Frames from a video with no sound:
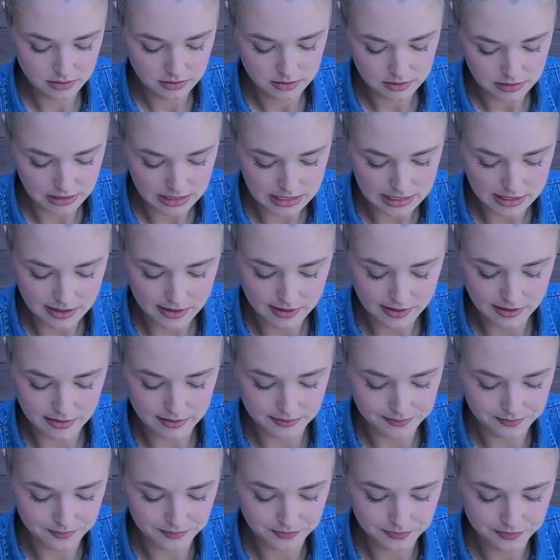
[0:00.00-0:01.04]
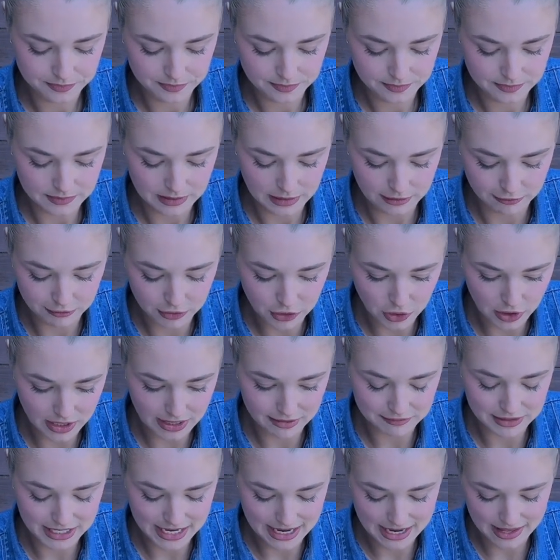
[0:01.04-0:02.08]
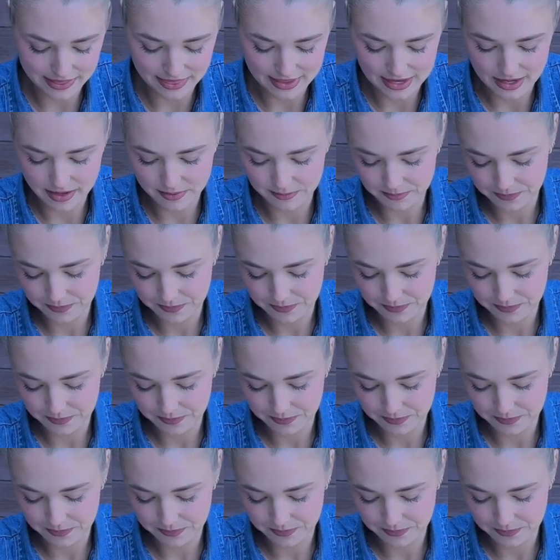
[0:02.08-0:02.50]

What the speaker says: don't have your hand there.